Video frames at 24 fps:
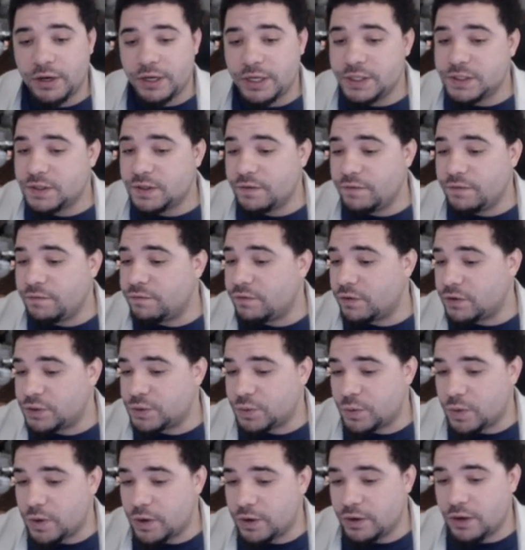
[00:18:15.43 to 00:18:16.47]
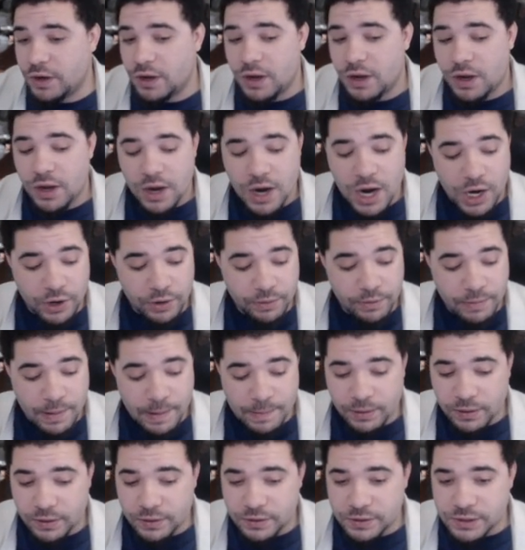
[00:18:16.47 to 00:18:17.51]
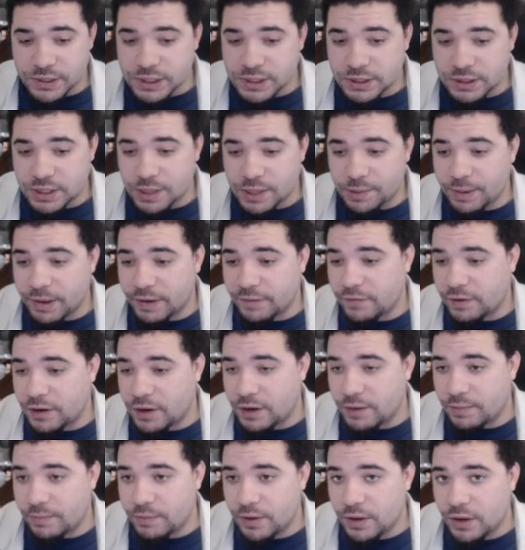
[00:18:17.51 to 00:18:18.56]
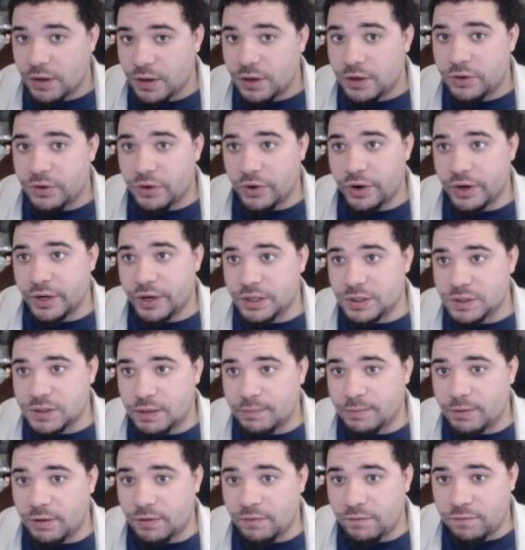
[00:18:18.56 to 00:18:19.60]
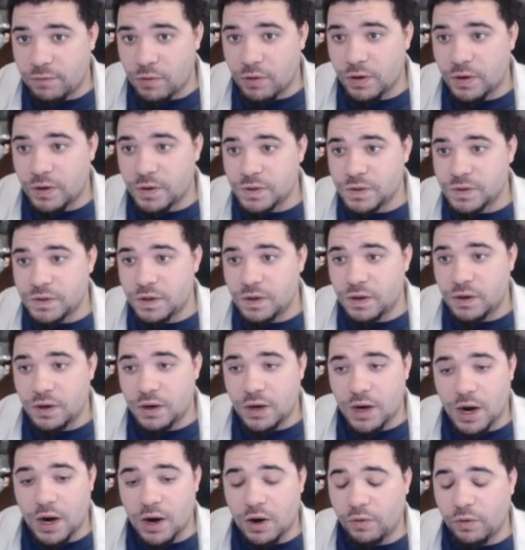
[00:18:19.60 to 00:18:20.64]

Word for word: He's the first one I remember summoning for him during summer four uh,